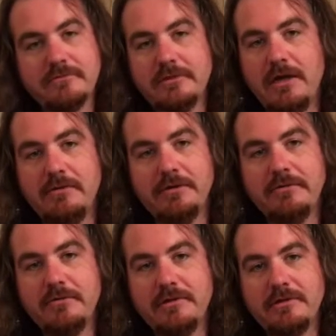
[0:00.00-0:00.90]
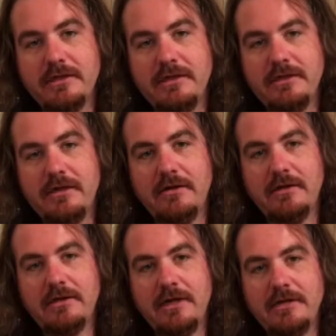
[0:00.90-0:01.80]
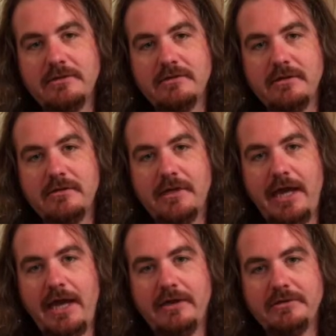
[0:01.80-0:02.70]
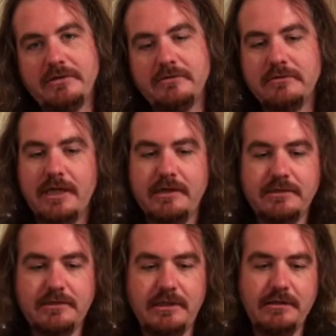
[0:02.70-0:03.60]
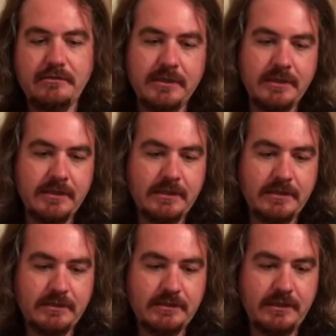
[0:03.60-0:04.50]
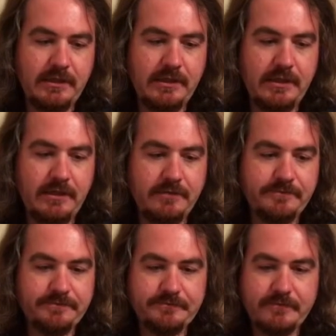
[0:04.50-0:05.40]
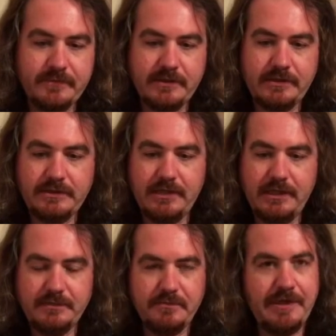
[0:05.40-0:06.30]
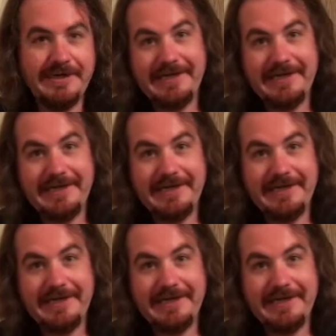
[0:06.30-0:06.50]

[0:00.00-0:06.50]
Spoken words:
going through the city there in a nice little action kind of scene. So there you go. And so that's pretty